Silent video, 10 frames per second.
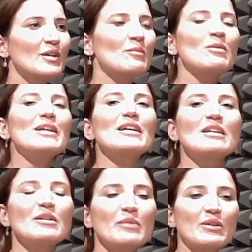Well,
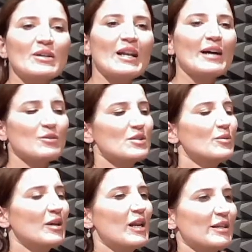legally, we're not allowed
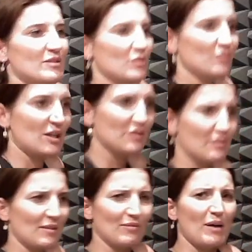to unless you have done
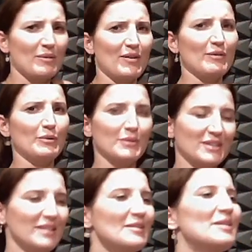something very, very
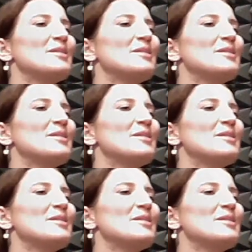naughty.